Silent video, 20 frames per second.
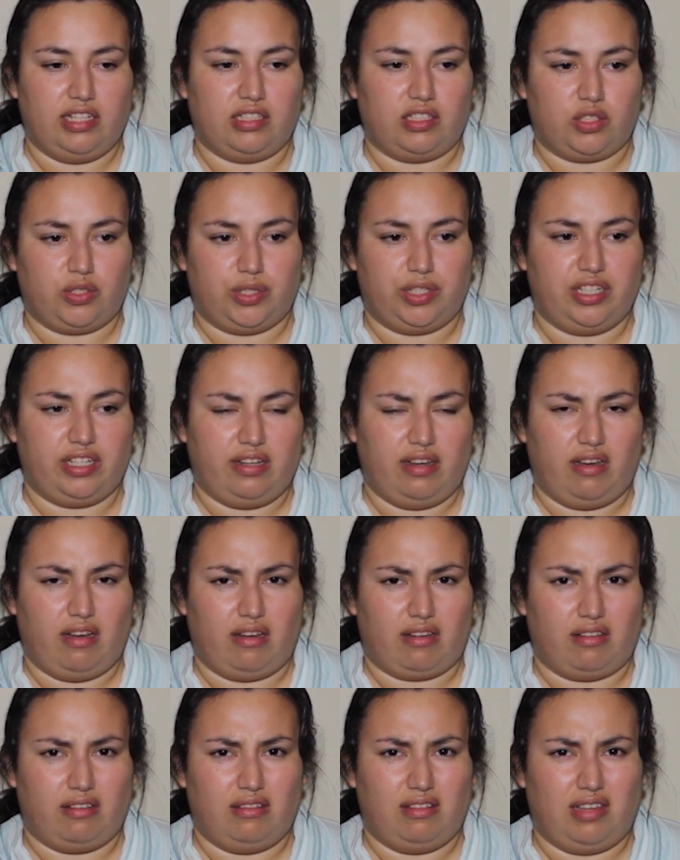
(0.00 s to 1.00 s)
inserted
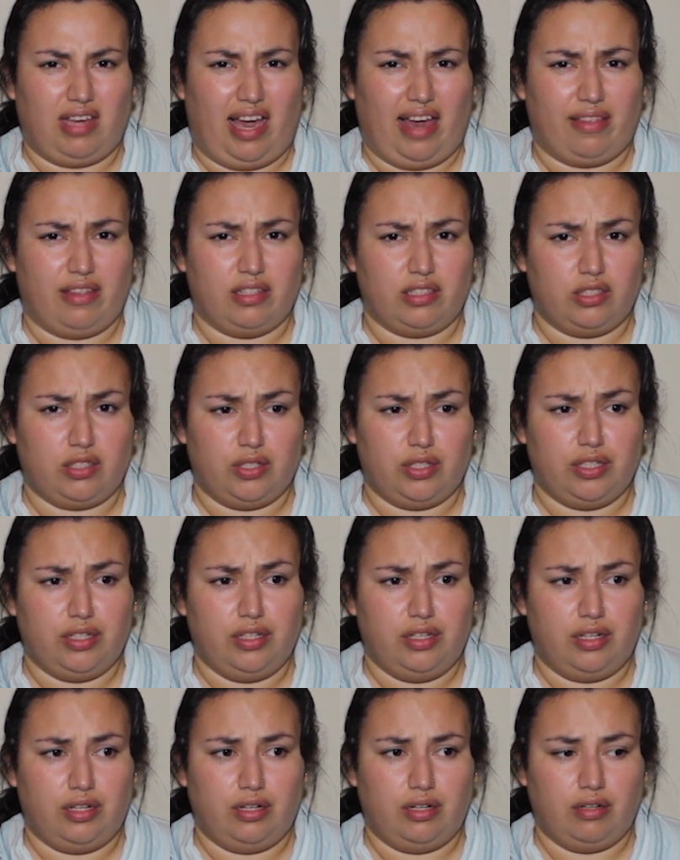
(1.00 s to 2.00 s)
a
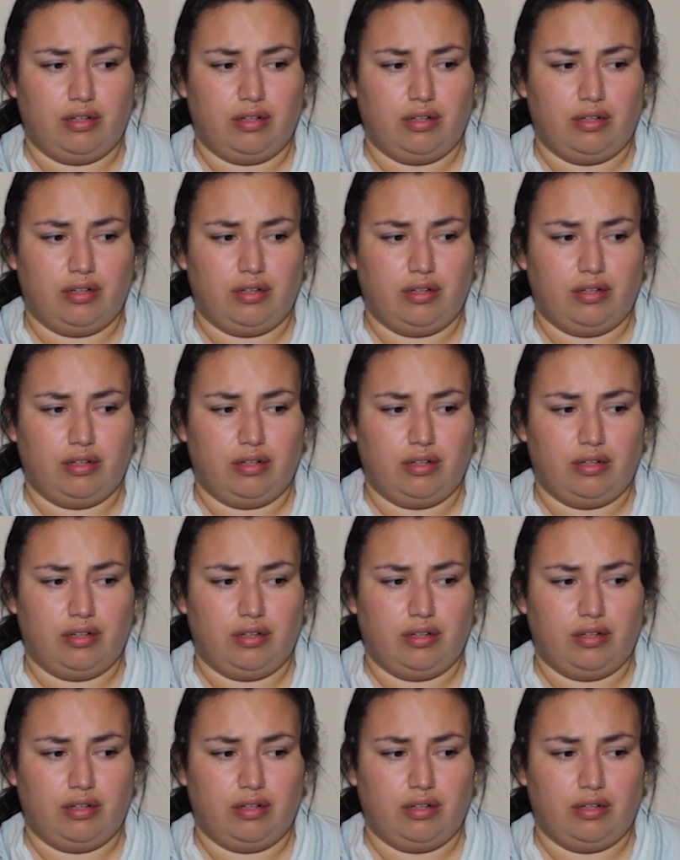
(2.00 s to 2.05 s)
catheter,